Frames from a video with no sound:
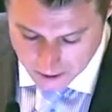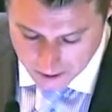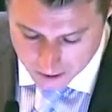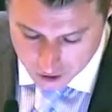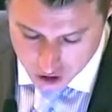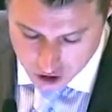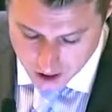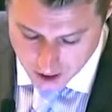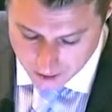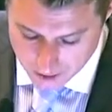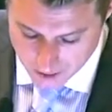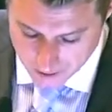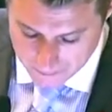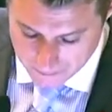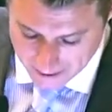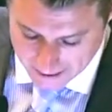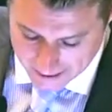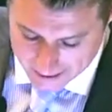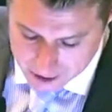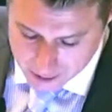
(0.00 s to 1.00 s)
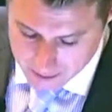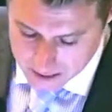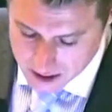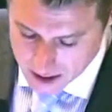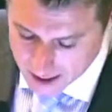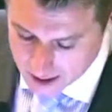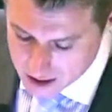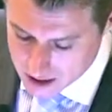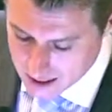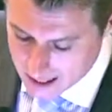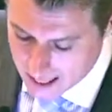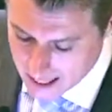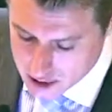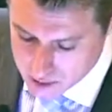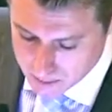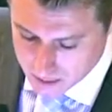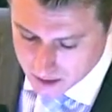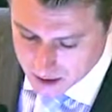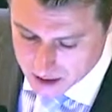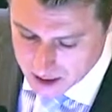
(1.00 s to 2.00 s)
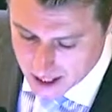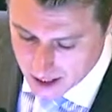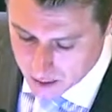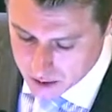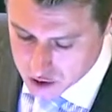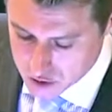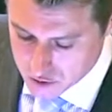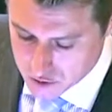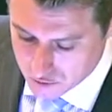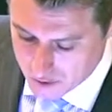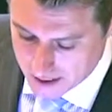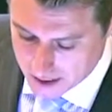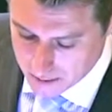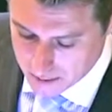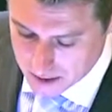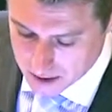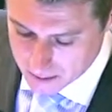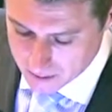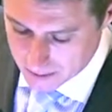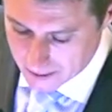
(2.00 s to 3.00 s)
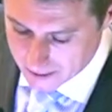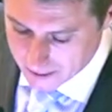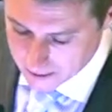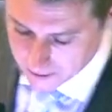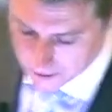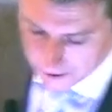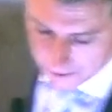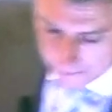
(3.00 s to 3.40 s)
Sherry, my husband takes an aspirin a day, which was recommended by